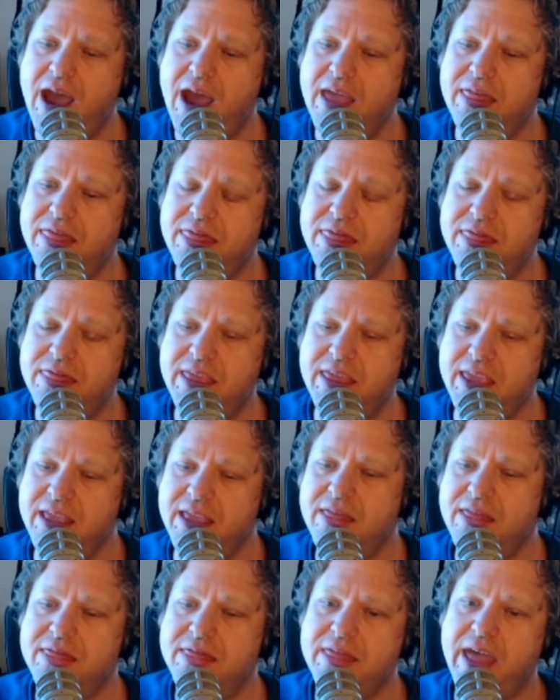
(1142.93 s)

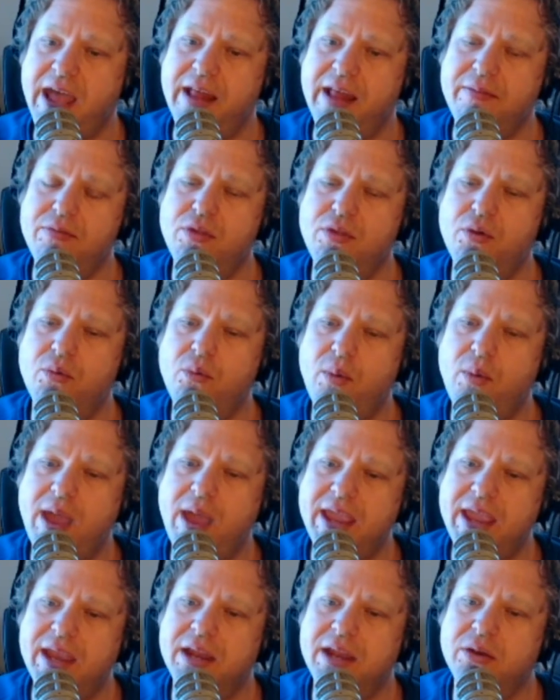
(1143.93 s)
think that the
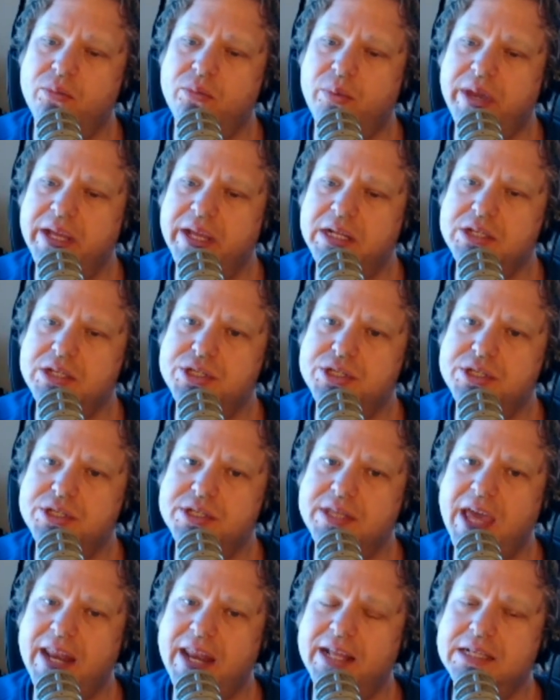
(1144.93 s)
way in which
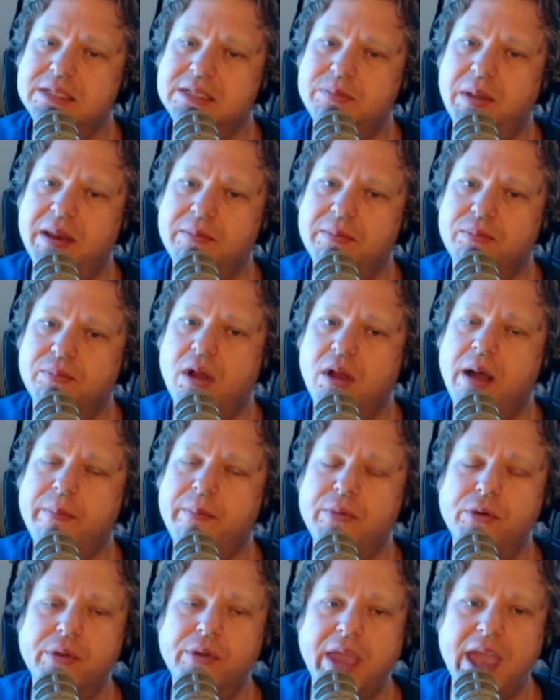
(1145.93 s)
that has been
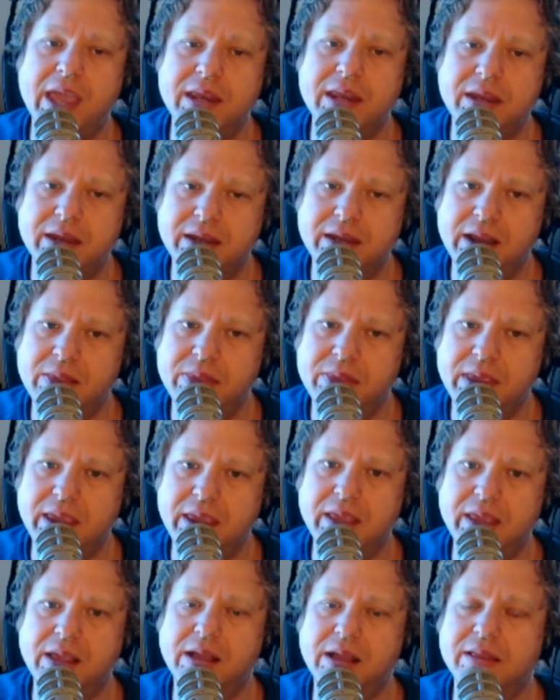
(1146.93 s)
promulgated in
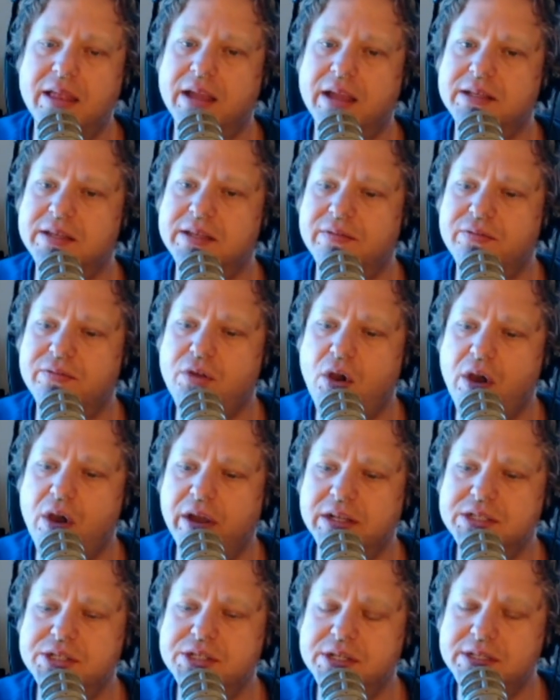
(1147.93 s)
the collective
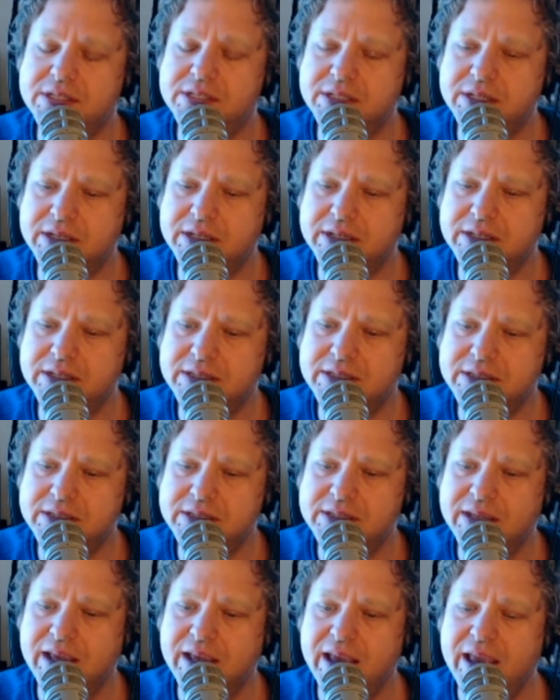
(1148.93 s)
consciousness
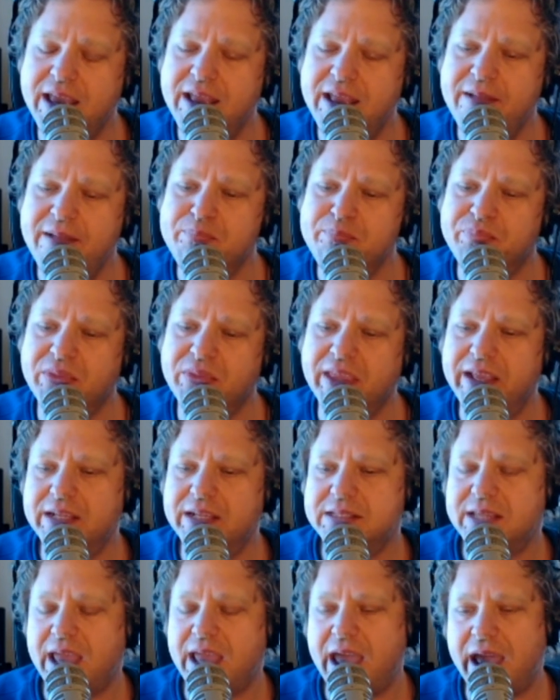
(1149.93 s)

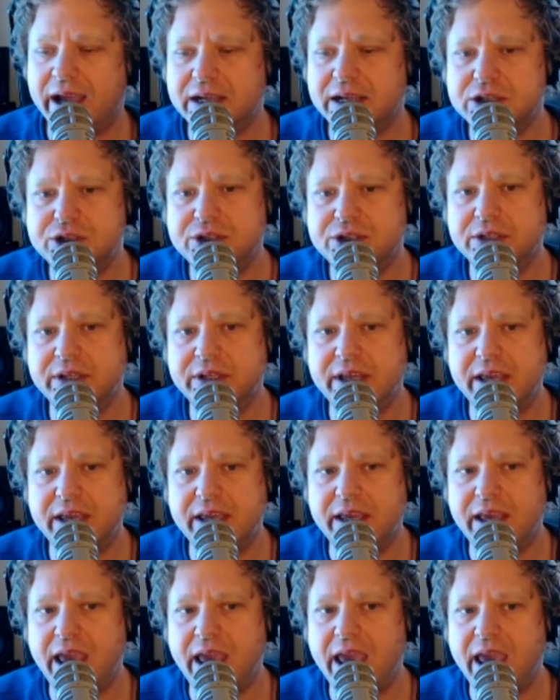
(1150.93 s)
is
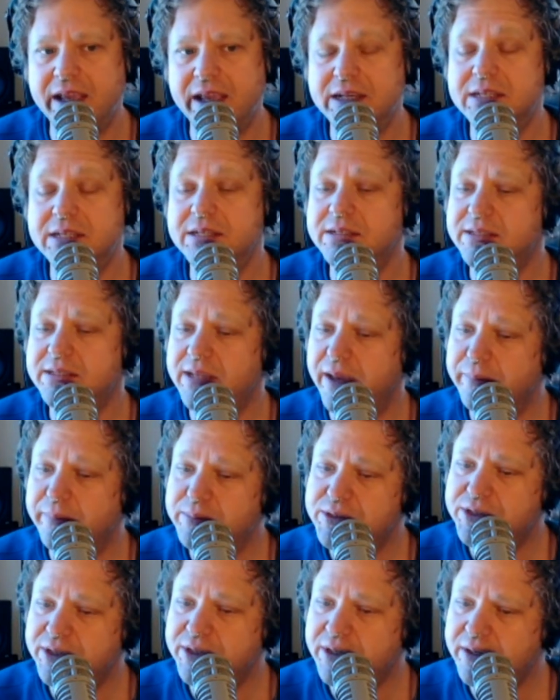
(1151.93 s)
actually a
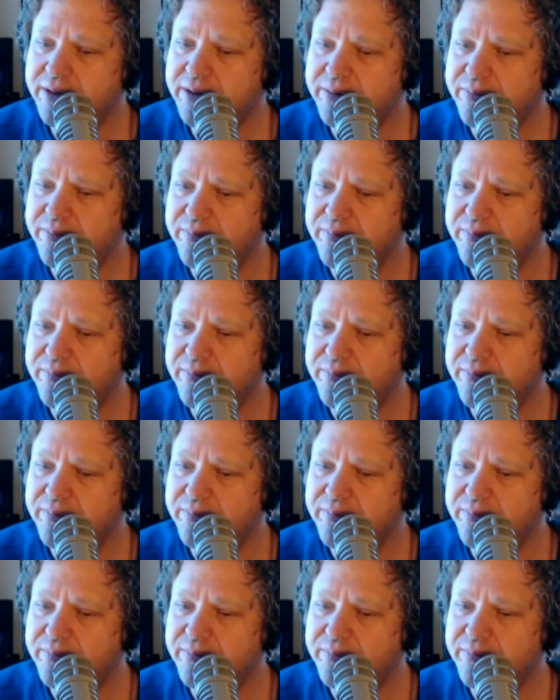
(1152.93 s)
deception,